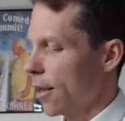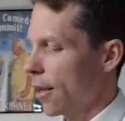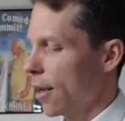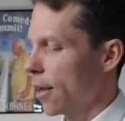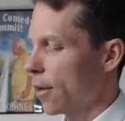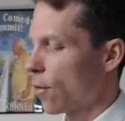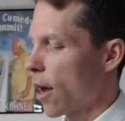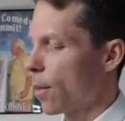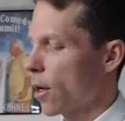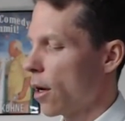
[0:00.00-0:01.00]
and
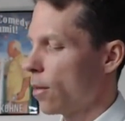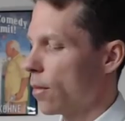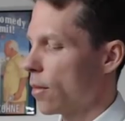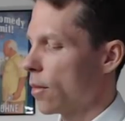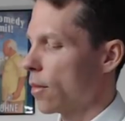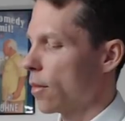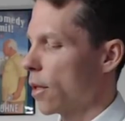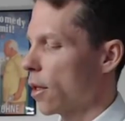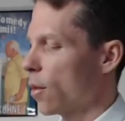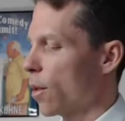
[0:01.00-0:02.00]
wrap it up
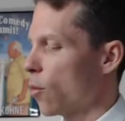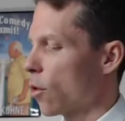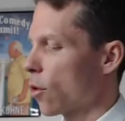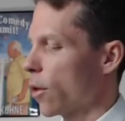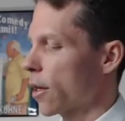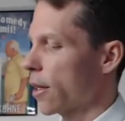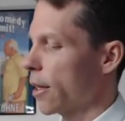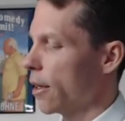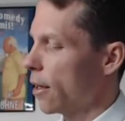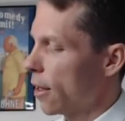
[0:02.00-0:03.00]
a little bit more
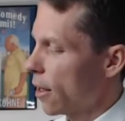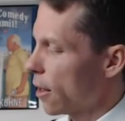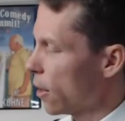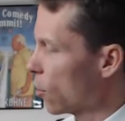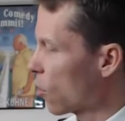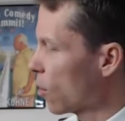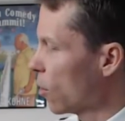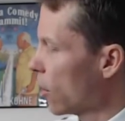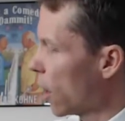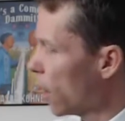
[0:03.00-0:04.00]
quickly than
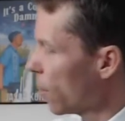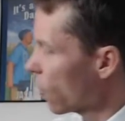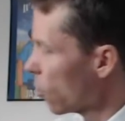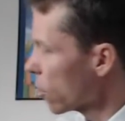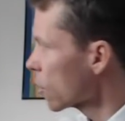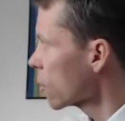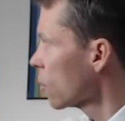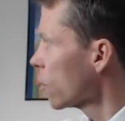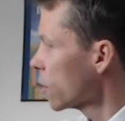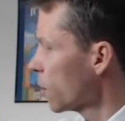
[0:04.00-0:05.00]
normal. I'm, of course,
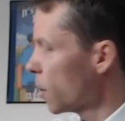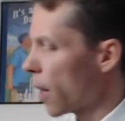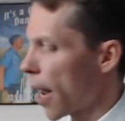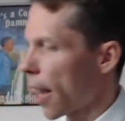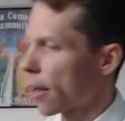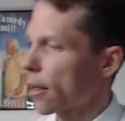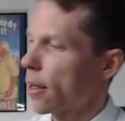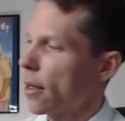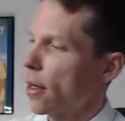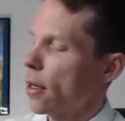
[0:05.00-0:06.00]
going to be back
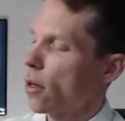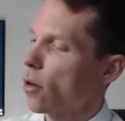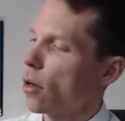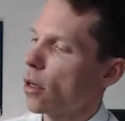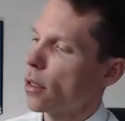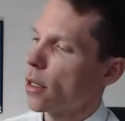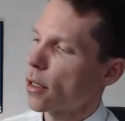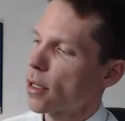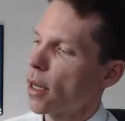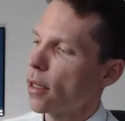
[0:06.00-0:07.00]
on
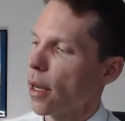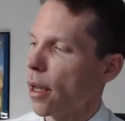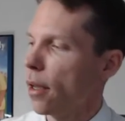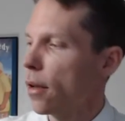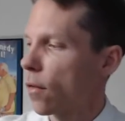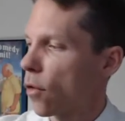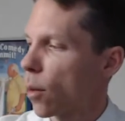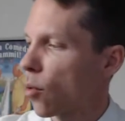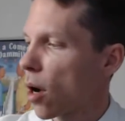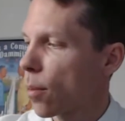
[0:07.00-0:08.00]
Sunday for
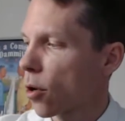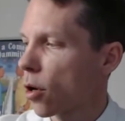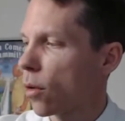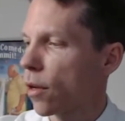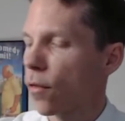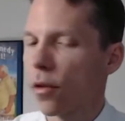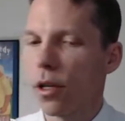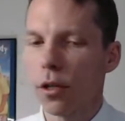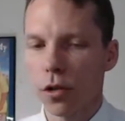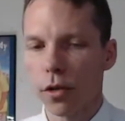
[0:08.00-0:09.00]
a proper Going
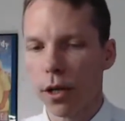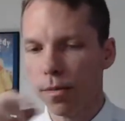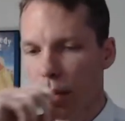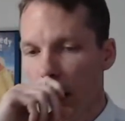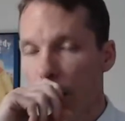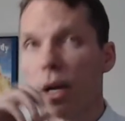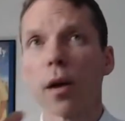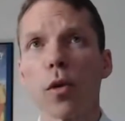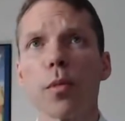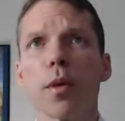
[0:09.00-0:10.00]
Free stream, but I
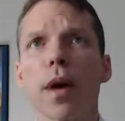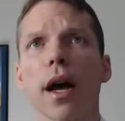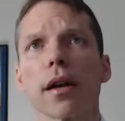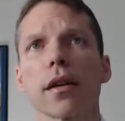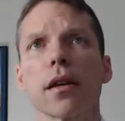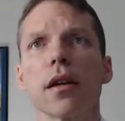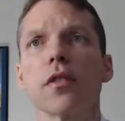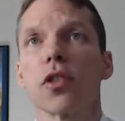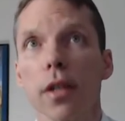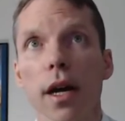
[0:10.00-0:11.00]
will be back
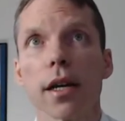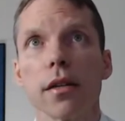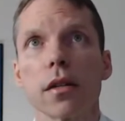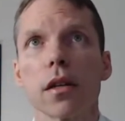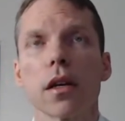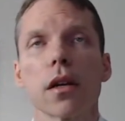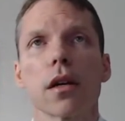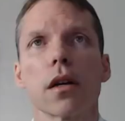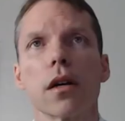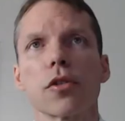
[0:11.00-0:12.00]
tonight
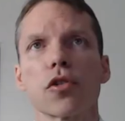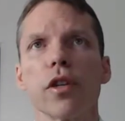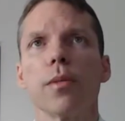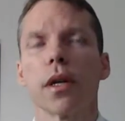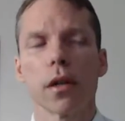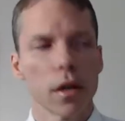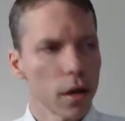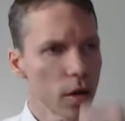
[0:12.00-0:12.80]
streaming